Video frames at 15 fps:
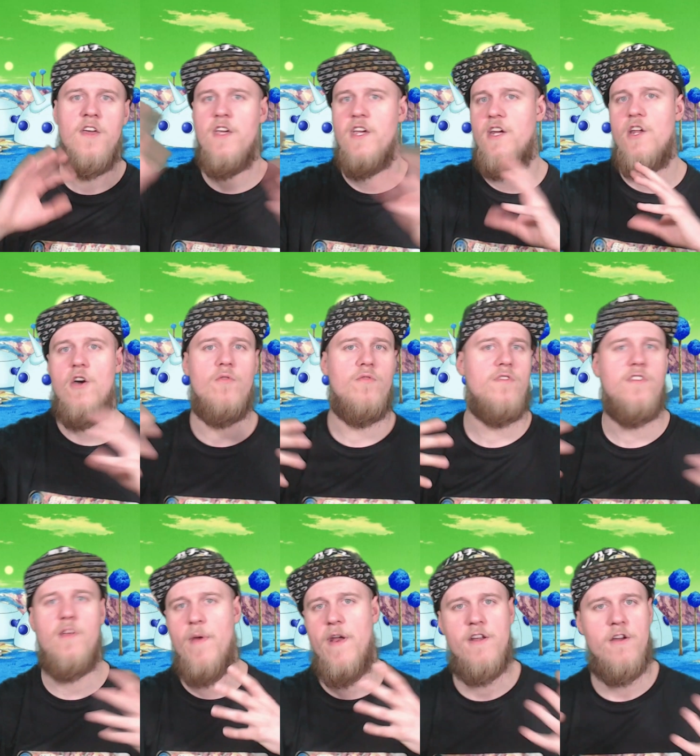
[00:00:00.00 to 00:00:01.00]
you know,
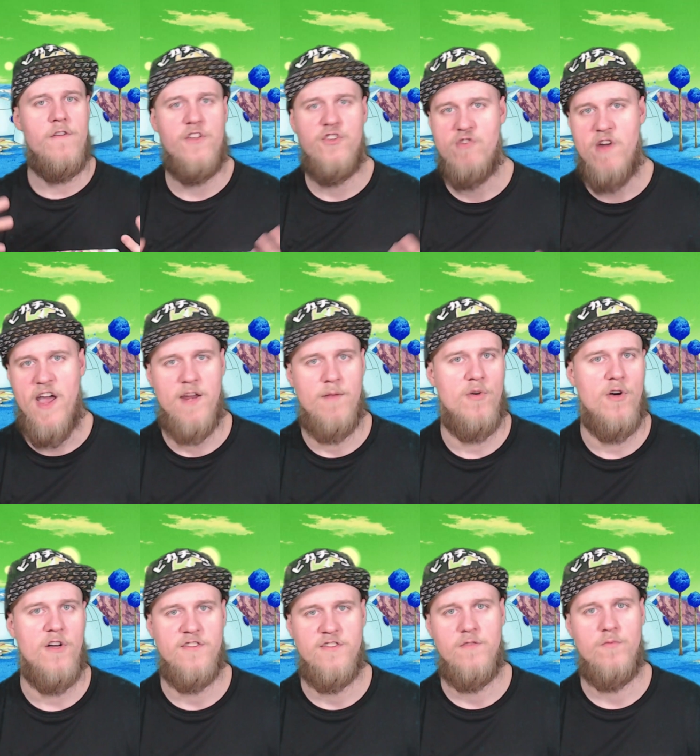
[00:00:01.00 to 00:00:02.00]
depending on the Dragon
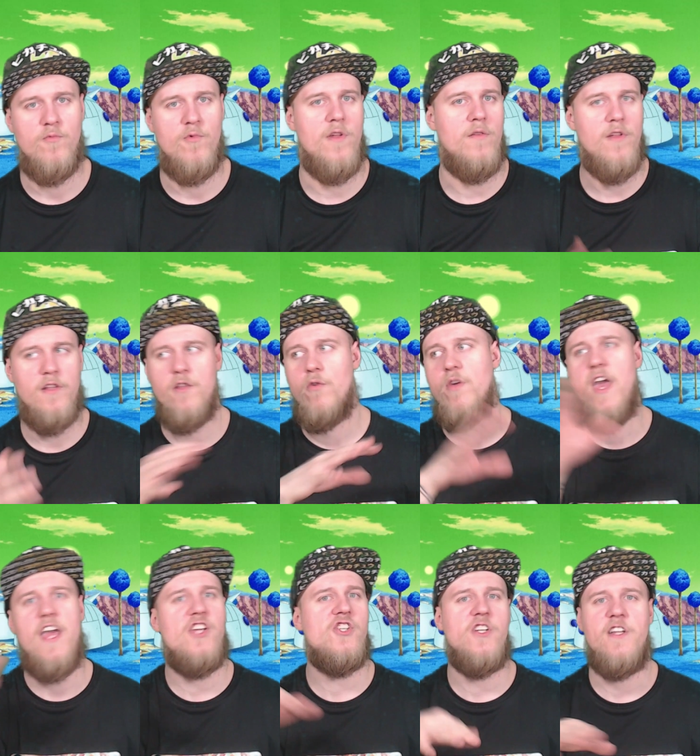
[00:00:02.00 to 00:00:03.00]
Balls and what
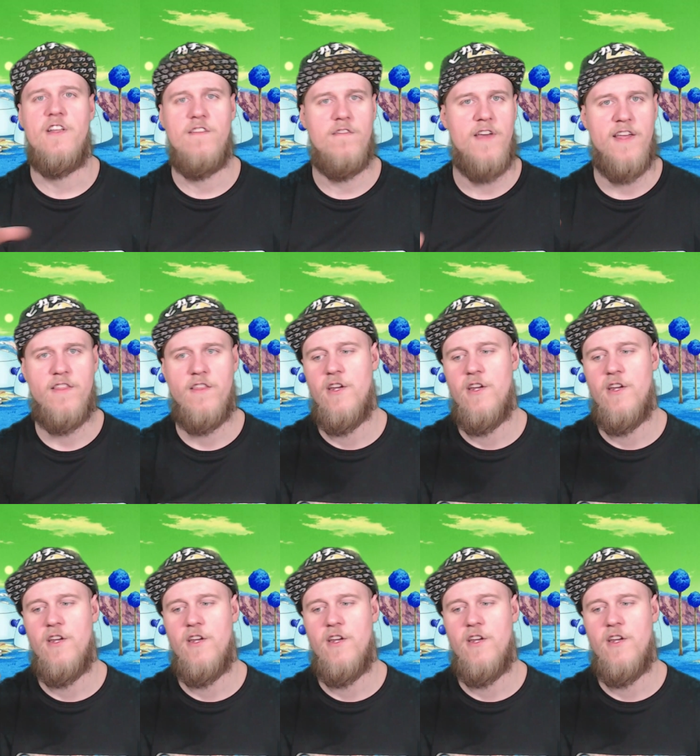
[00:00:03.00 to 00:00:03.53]
location, and like,